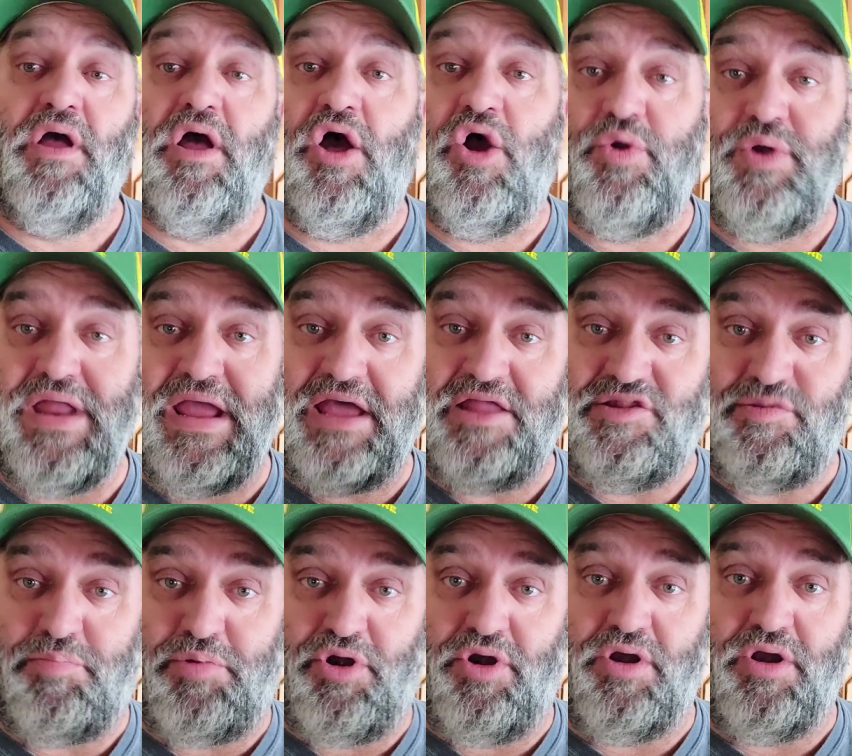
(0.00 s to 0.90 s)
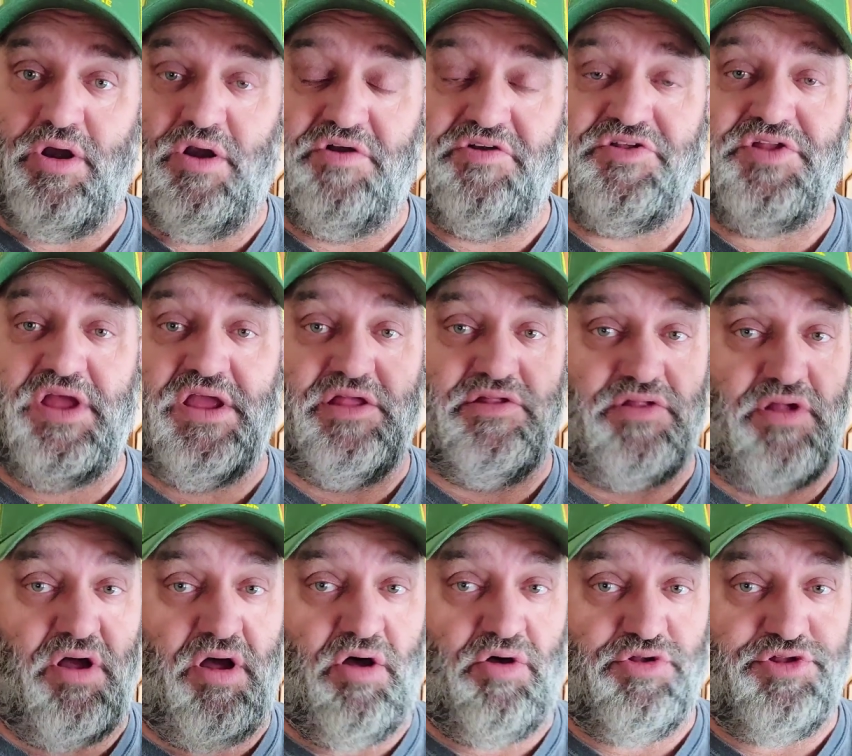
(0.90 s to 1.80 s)
Hodad's Burgers is
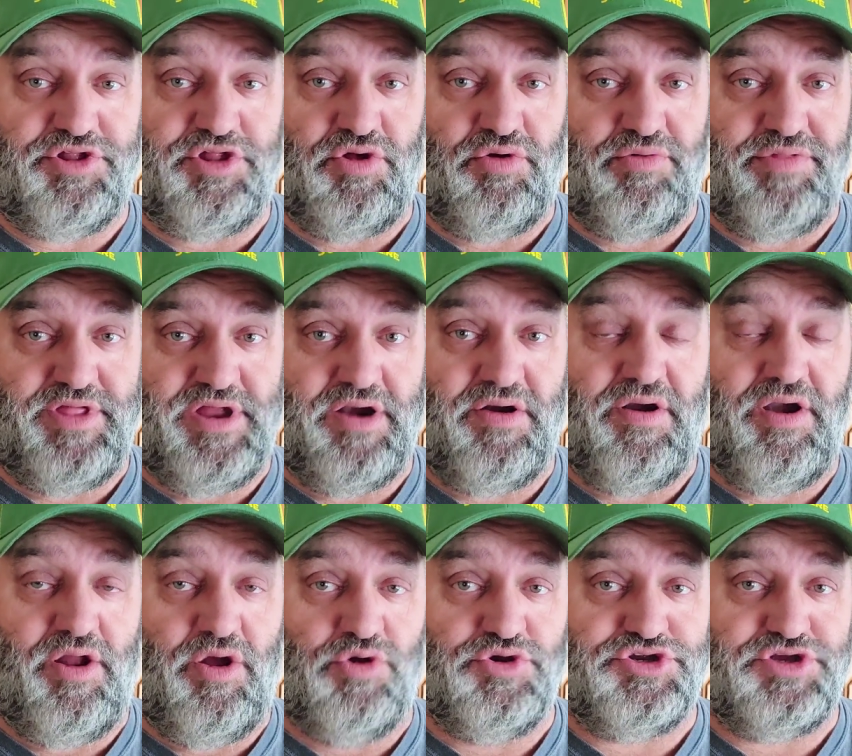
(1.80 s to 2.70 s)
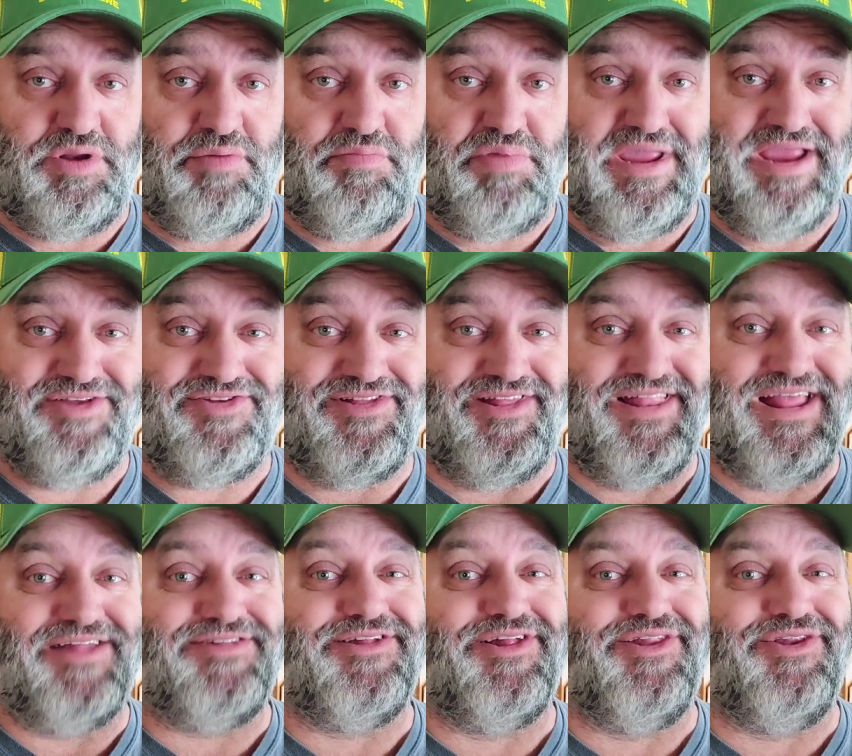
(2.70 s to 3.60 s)
also there in Ocean Beach, and
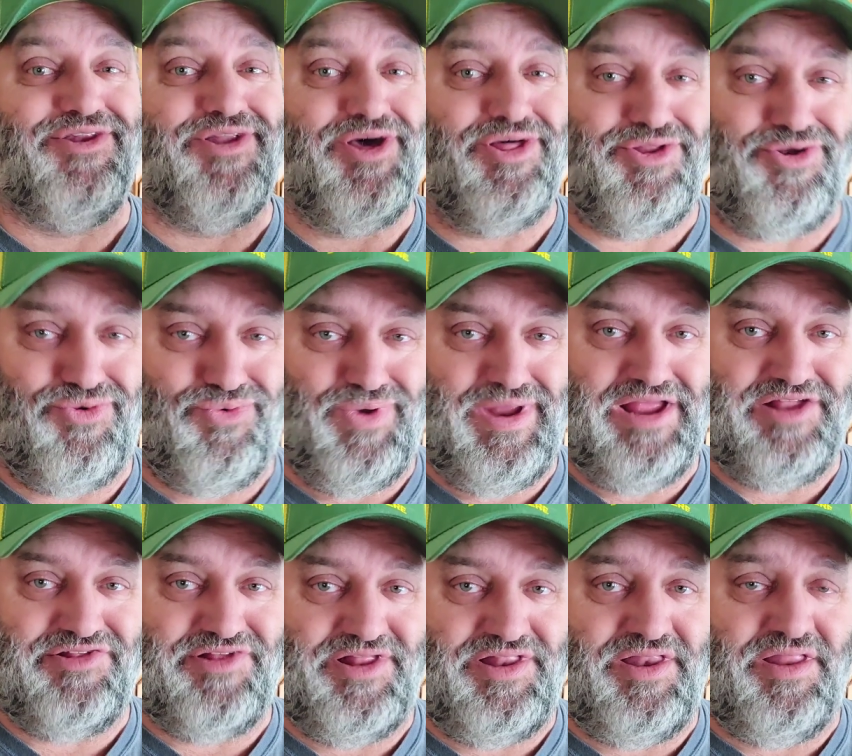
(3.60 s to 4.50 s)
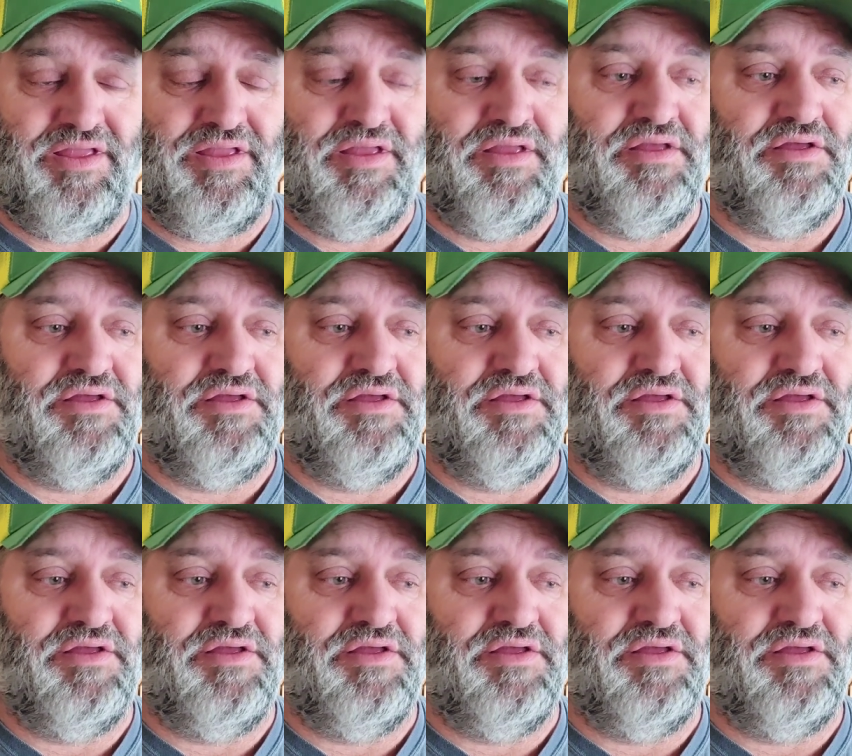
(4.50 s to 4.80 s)
that's another reason